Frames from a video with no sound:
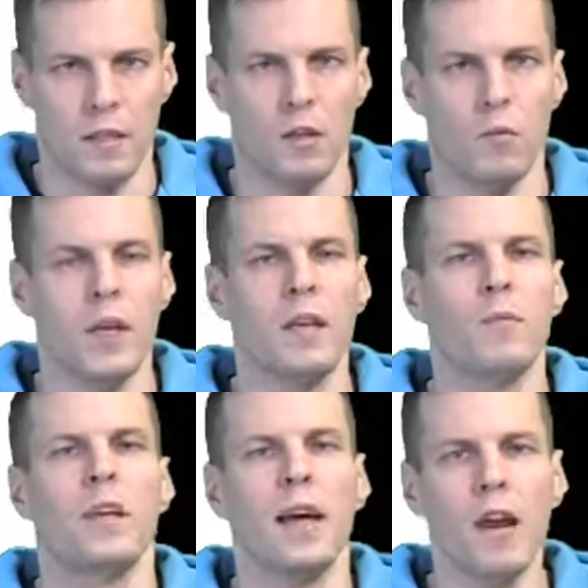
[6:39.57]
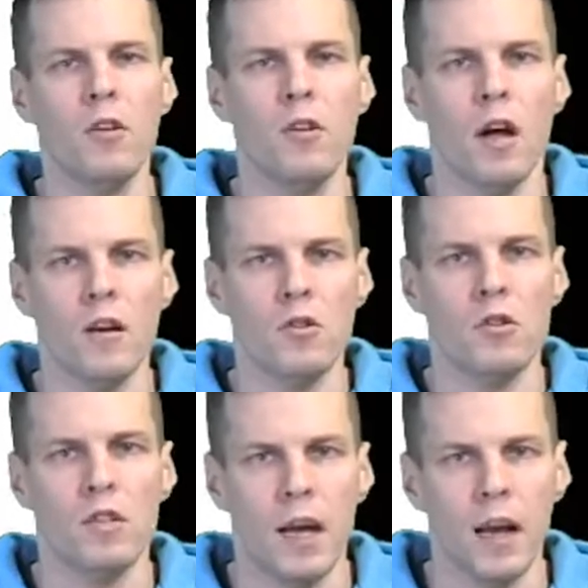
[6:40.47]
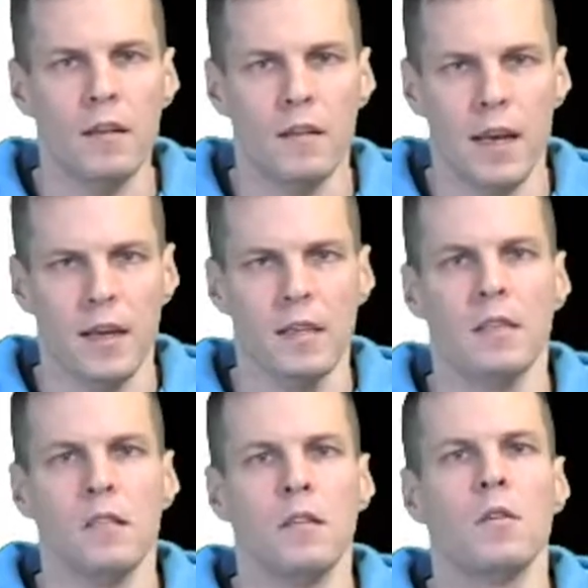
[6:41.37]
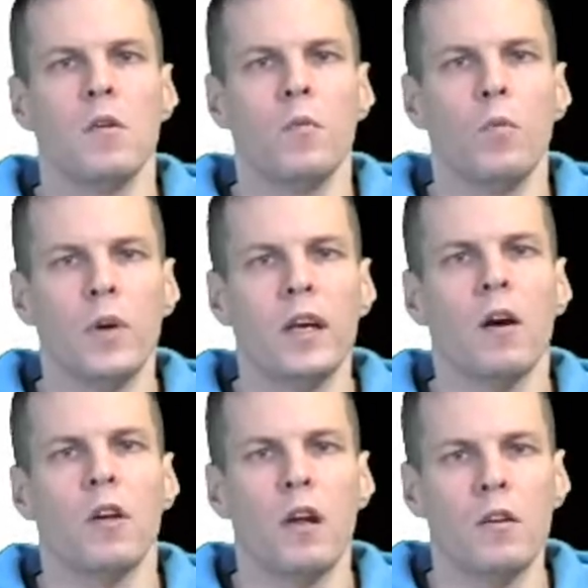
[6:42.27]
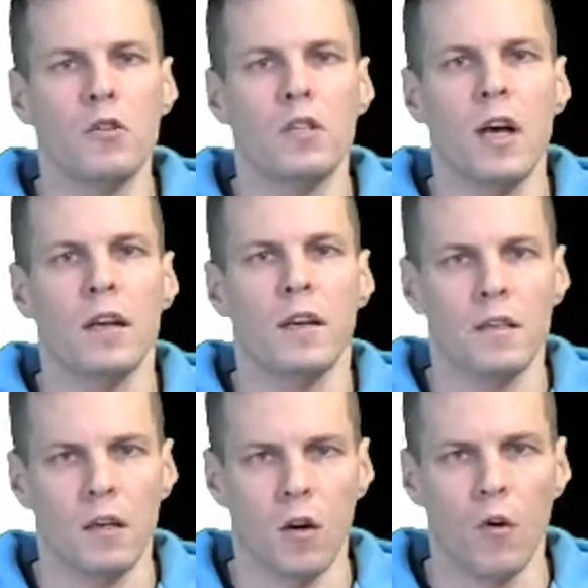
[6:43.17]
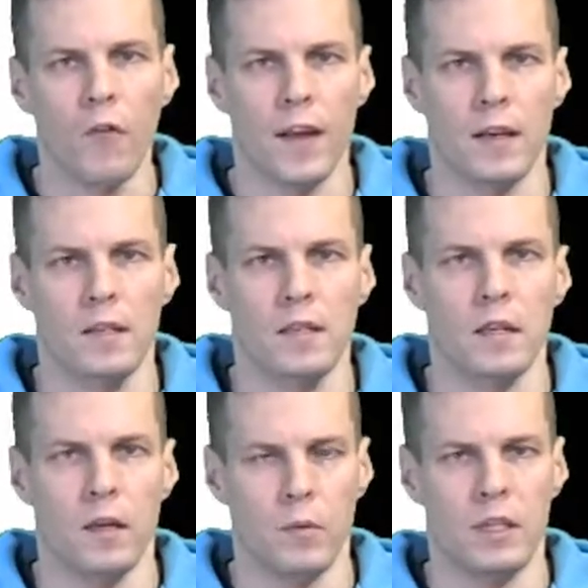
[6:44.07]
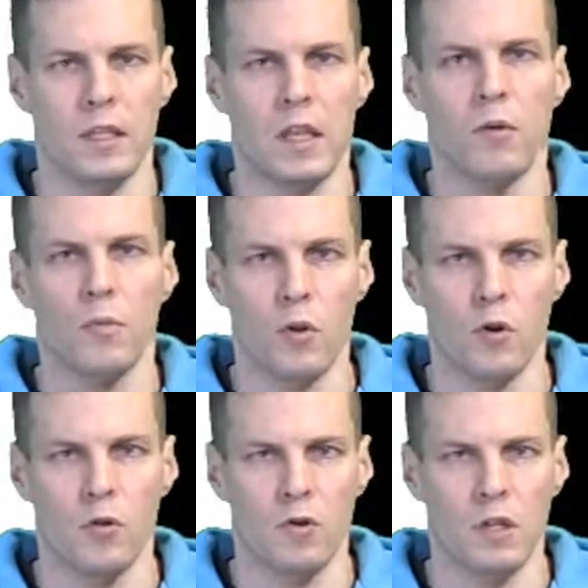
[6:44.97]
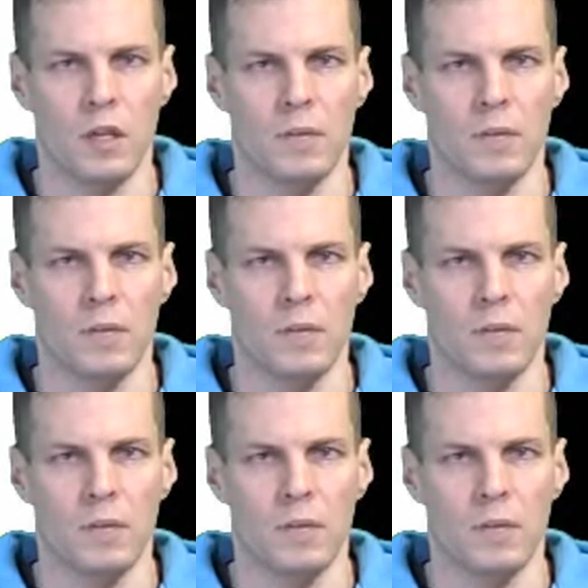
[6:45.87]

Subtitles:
So we cannot understand texts without understanding the context in which they were produced in.